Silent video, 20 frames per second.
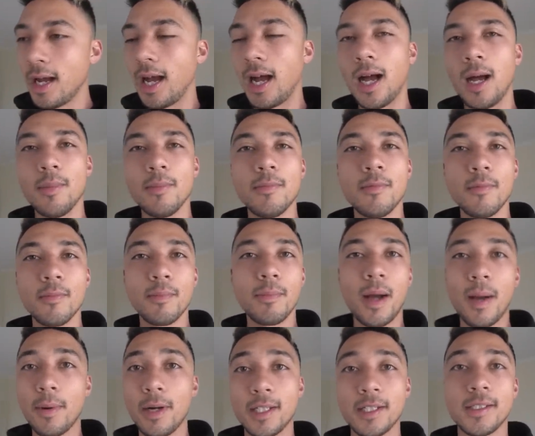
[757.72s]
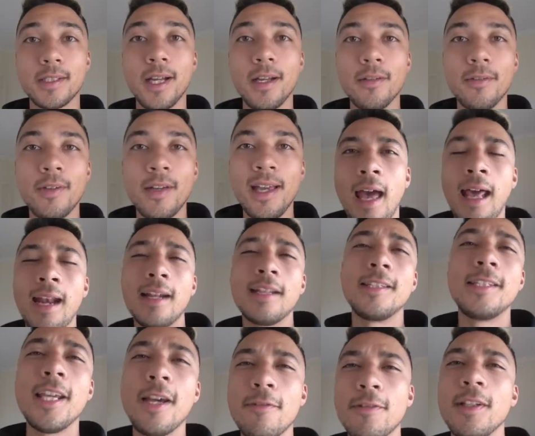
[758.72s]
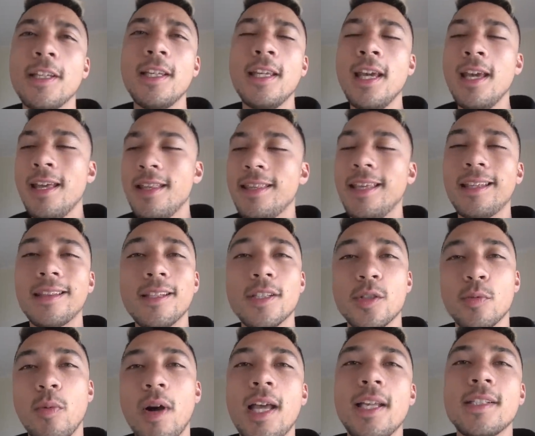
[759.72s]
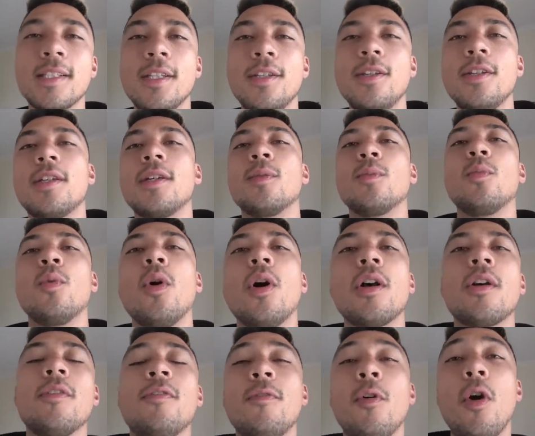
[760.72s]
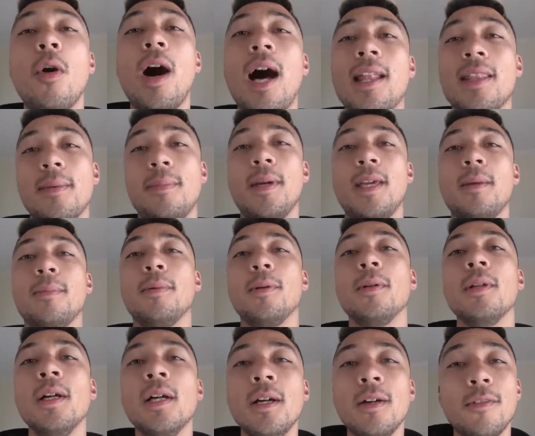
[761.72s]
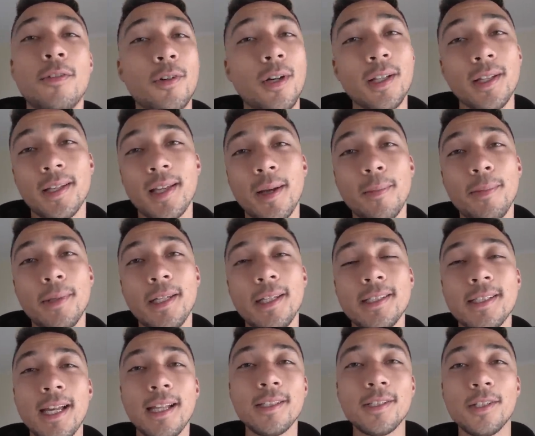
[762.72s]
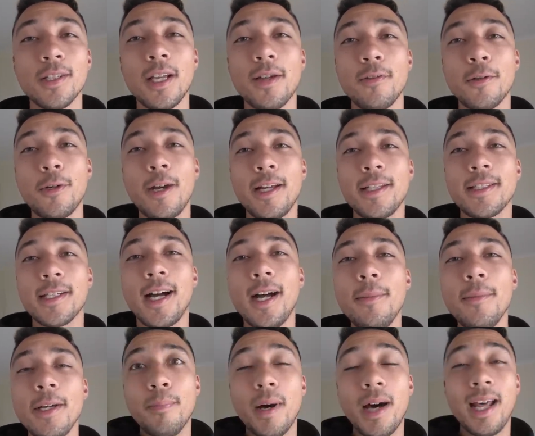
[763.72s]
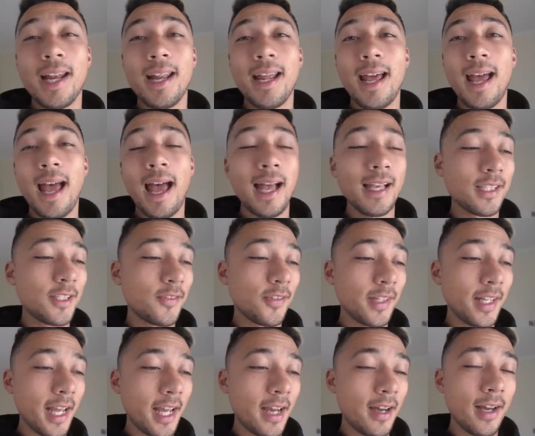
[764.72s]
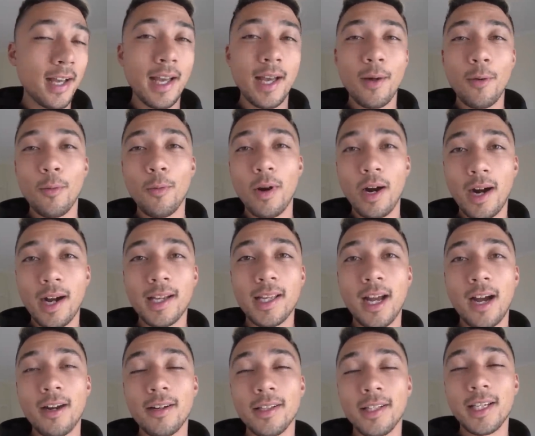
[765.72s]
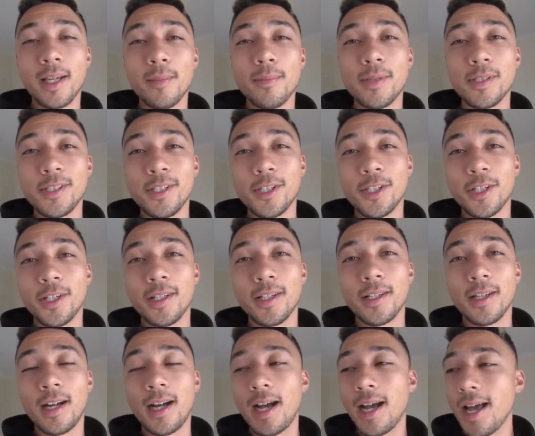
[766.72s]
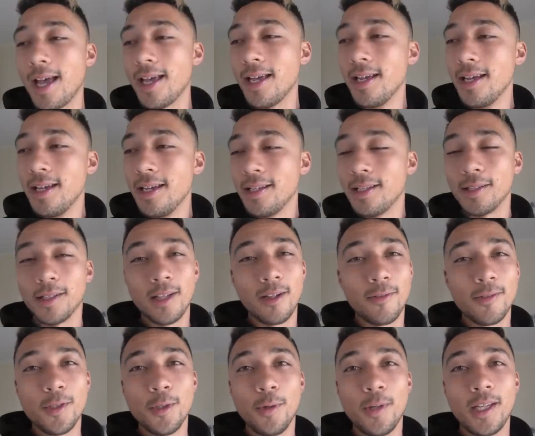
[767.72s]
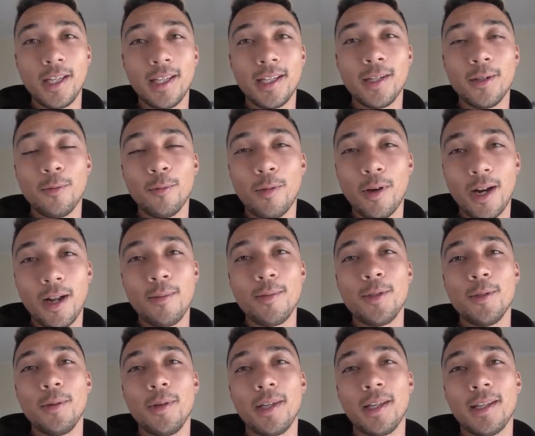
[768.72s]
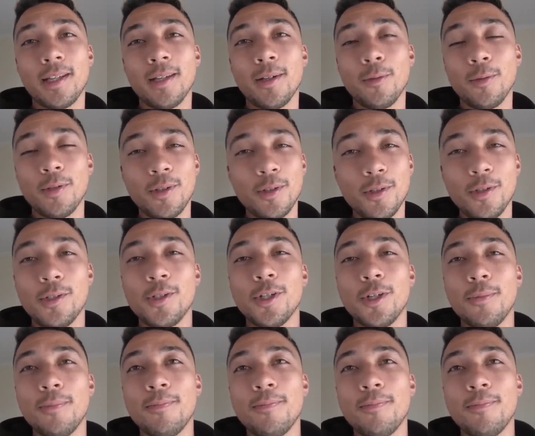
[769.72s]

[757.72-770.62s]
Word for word: Um, by myself, and I definitely think there's ways that you can work for other people, for other companies, and still have a great time. But as for now, where I currently am positioned, I love doing what I'm doing with YouTube.